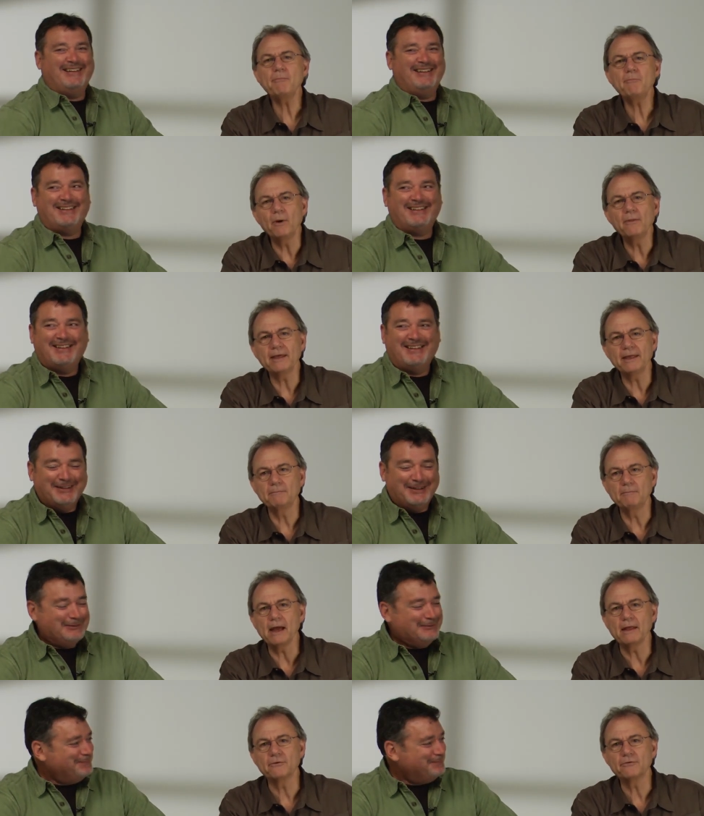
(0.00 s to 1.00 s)
Speaker 1: keep one thing in
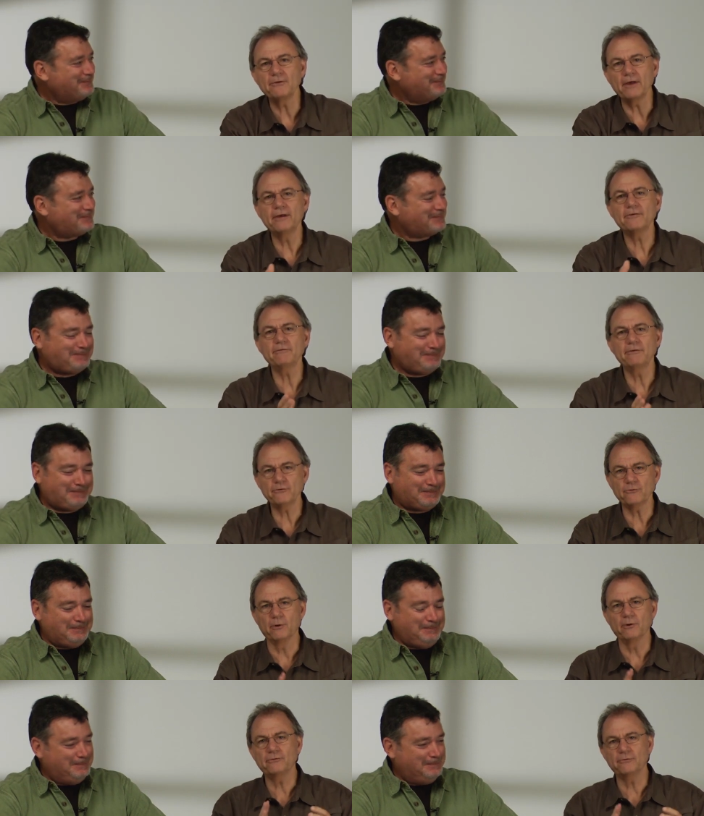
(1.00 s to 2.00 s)
mind. The size of the
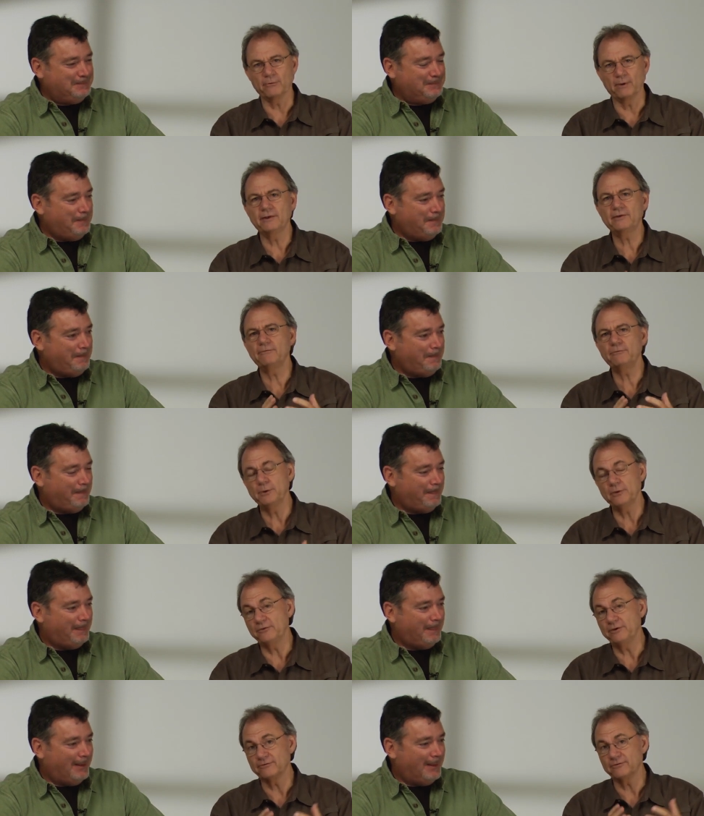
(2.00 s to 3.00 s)
source is relative to
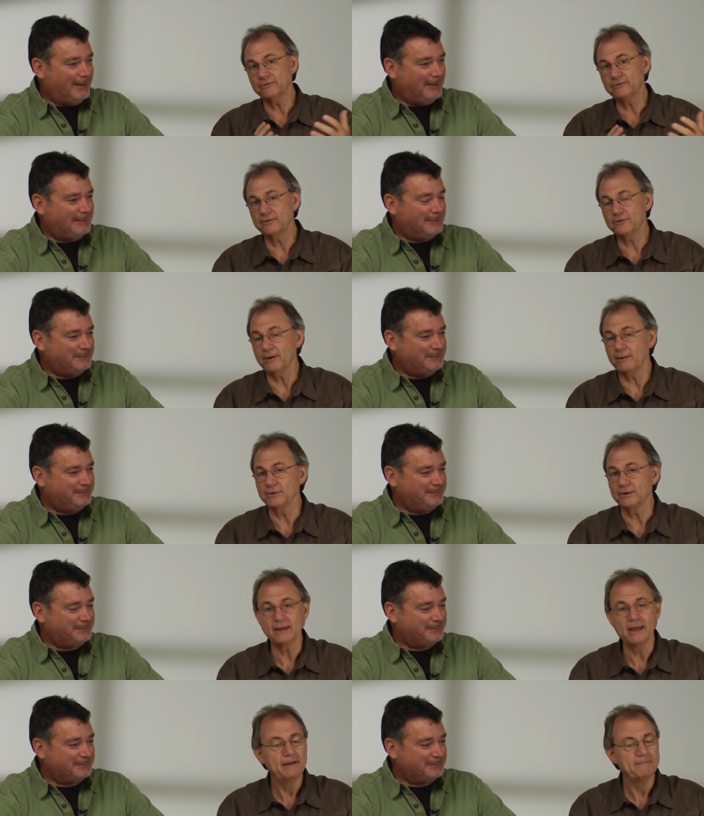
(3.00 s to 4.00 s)
its distance to the
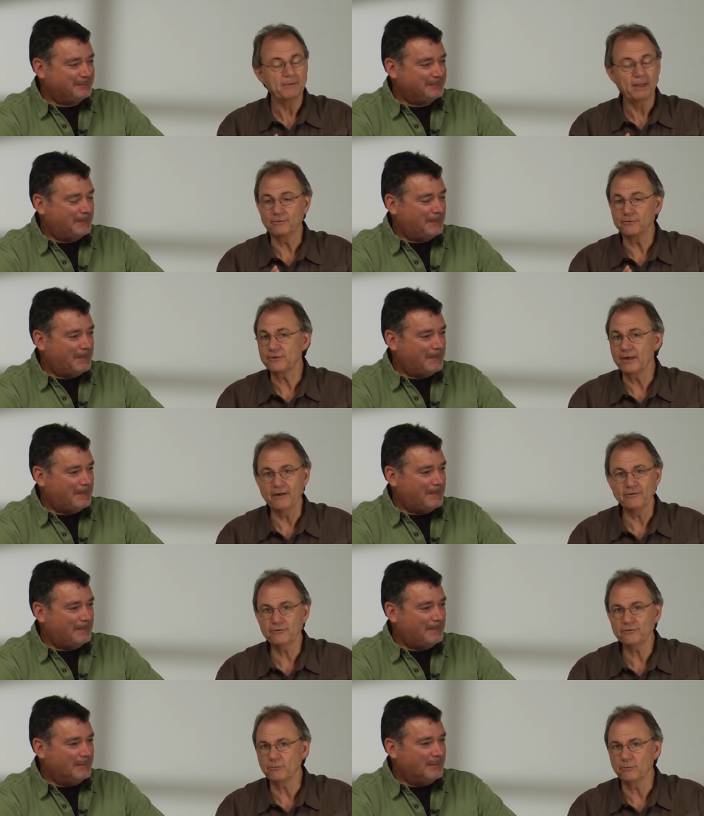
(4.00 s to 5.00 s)
subject. And the
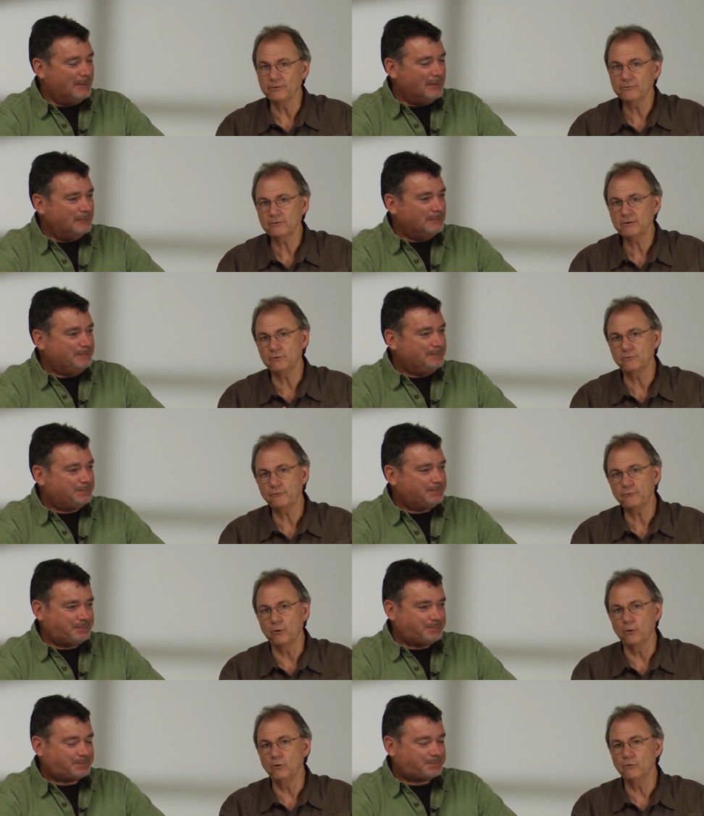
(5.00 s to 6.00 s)
size of the source
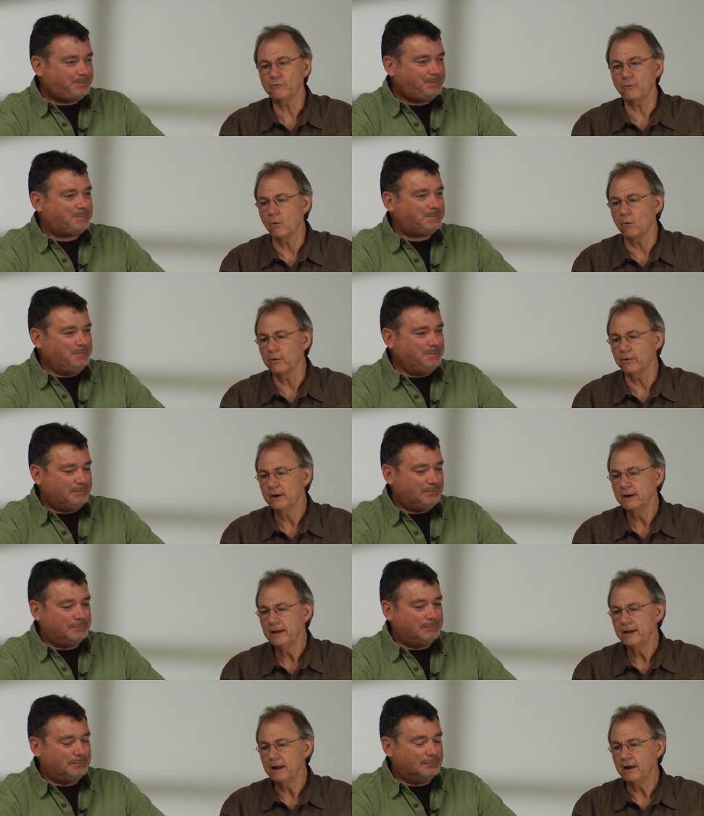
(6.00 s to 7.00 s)
controls or,
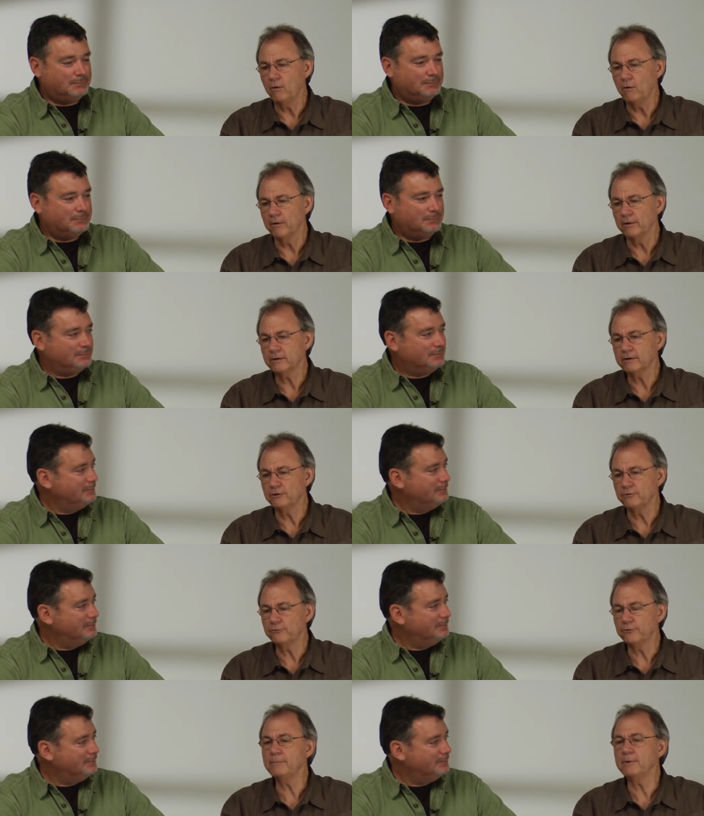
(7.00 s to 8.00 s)
or
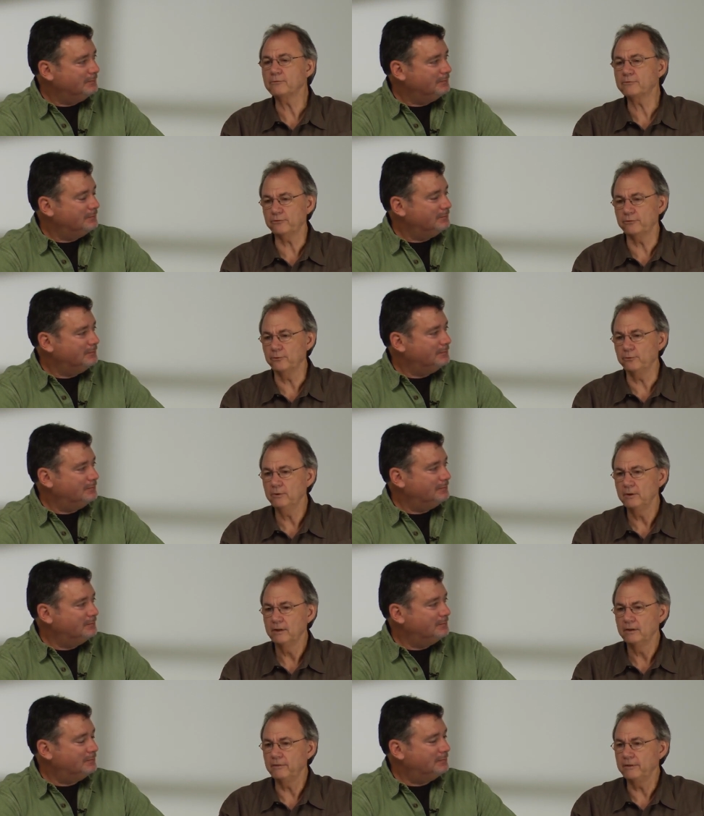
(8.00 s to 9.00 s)
contributes to
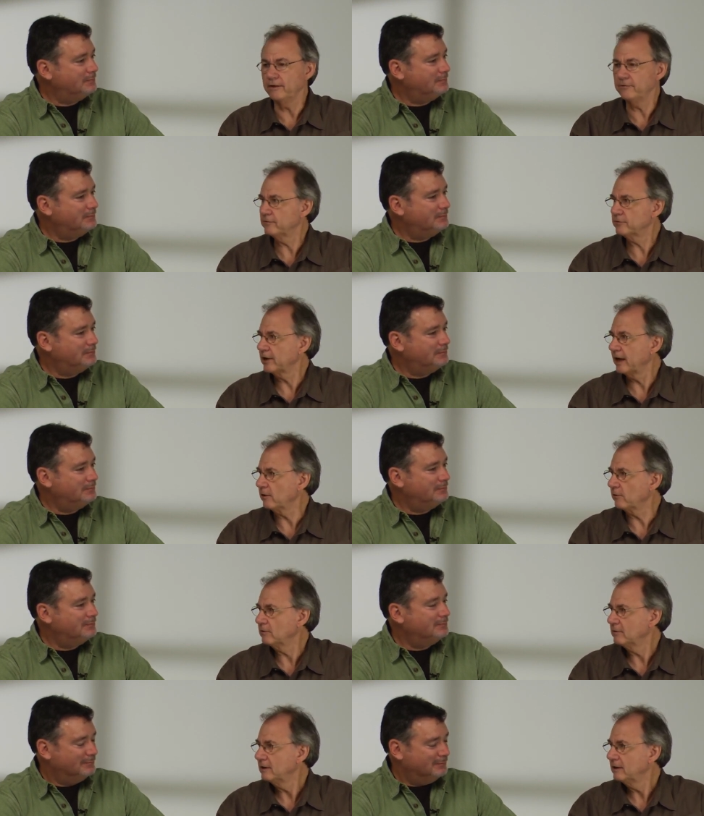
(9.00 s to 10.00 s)
the edge of the shadow.
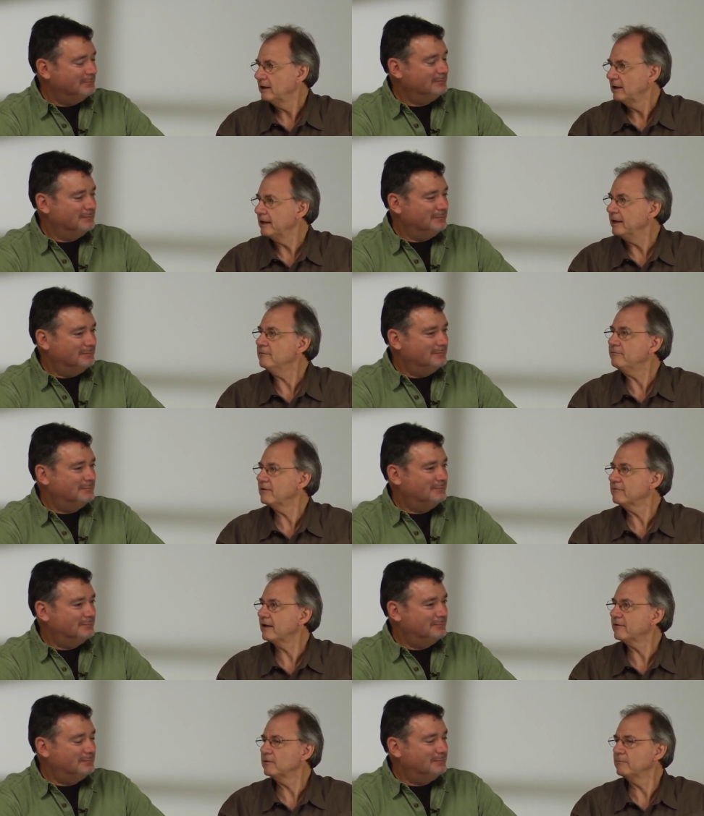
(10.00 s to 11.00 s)
If
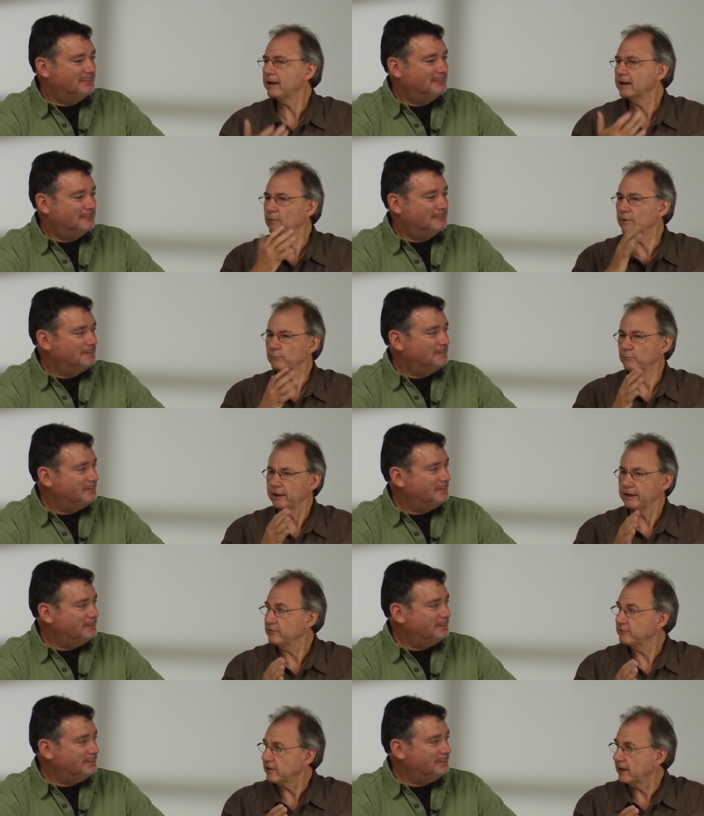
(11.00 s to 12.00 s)
I've got somebody with
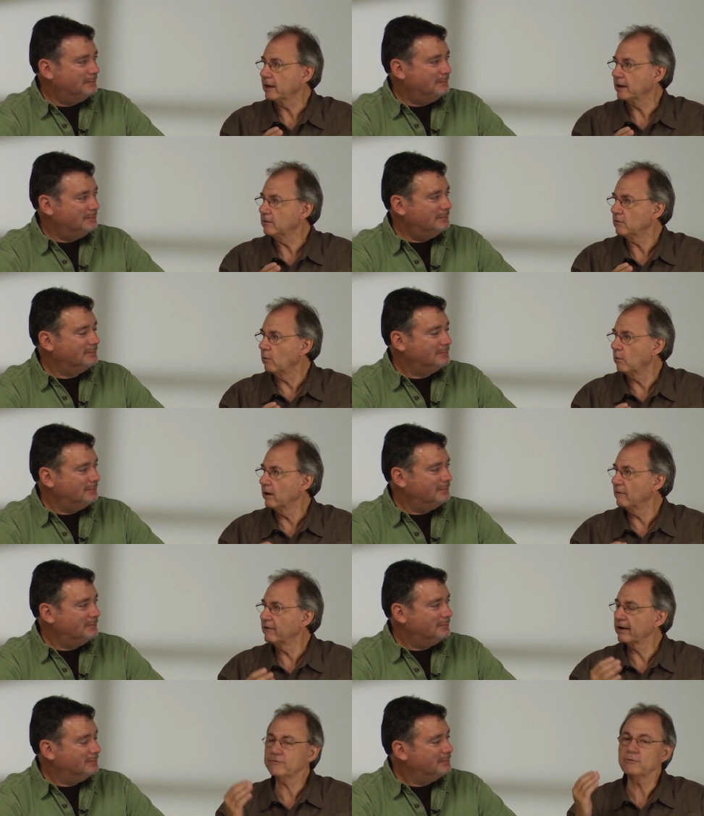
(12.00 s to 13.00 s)
ruddy skin or
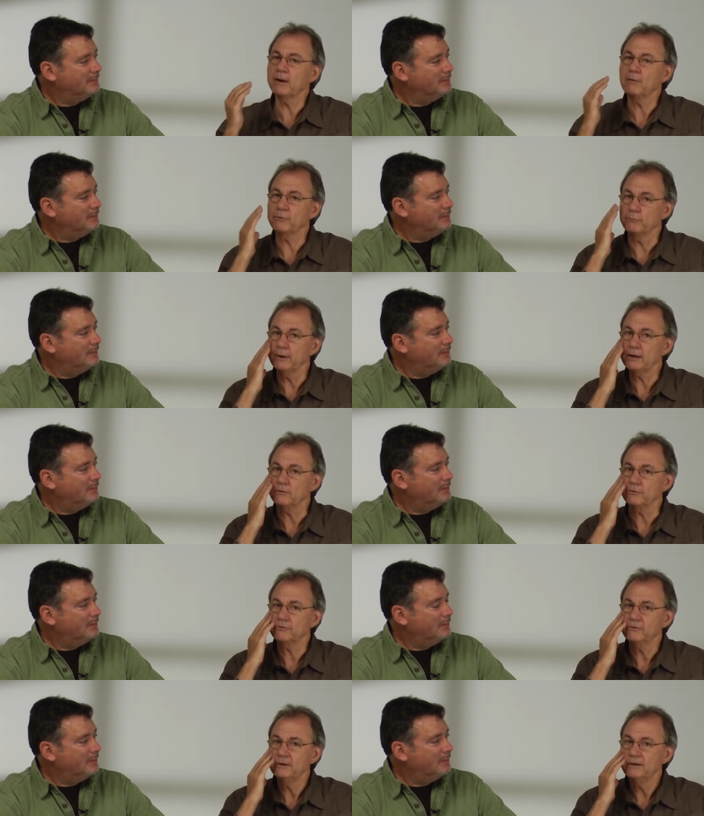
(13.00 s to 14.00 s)
if I've got somebody with
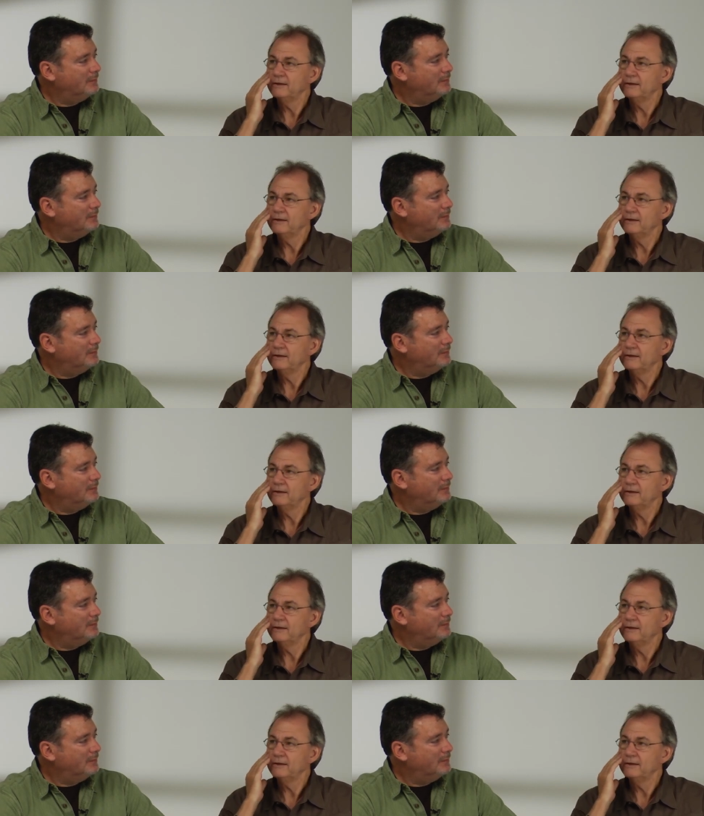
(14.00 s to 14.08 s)
wrinkles,